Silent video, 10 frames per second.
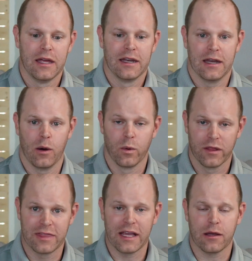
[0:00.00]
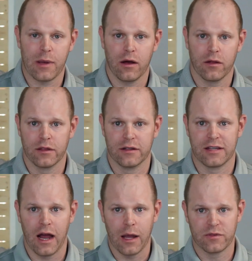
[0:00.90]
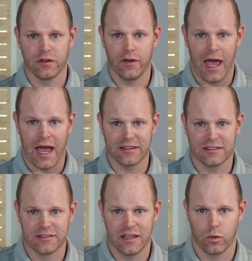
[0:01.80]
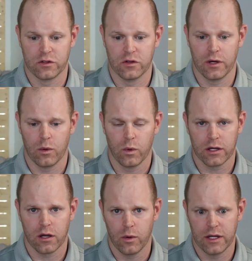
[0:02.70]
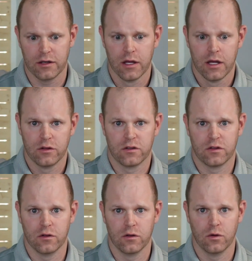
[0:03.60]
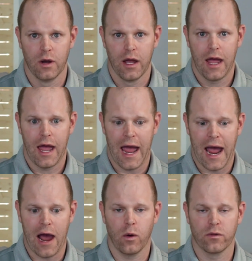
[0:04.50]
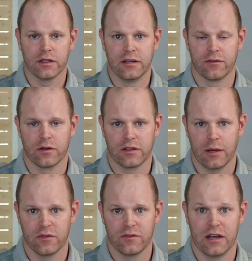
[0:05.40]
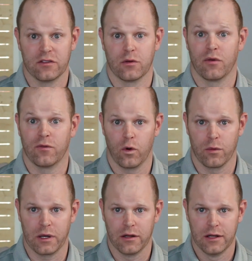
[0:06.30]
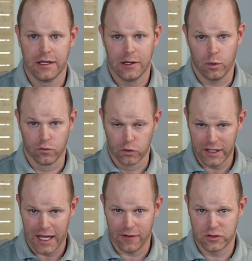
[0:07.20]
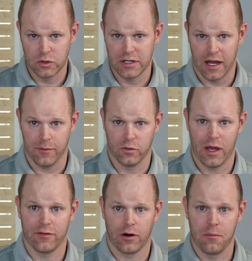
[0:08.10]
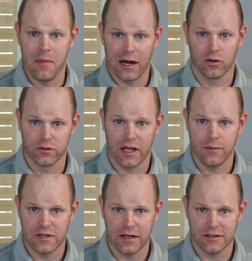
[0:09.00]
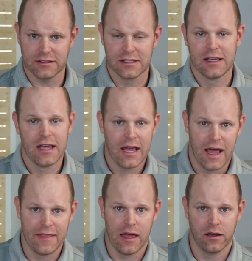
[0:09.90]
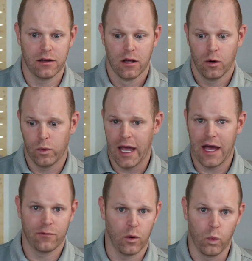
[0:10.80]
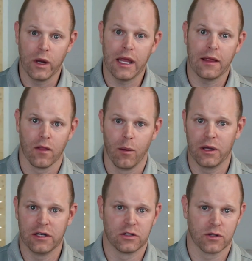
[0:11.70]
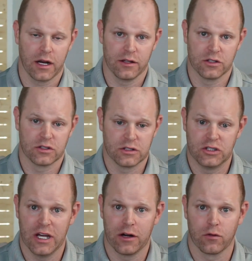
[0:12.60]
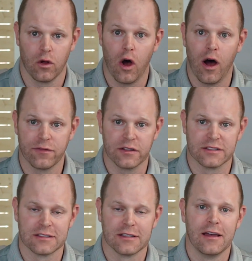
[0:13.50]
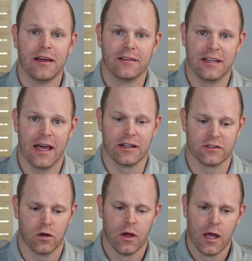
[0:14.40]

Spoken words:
Now, when we think about the types of assets that we're doing, I want to go into how the different types of tenants are performing. We really have 2 types. We have our medical type tenants, and then we have what we lump into kind of this general office tenants. So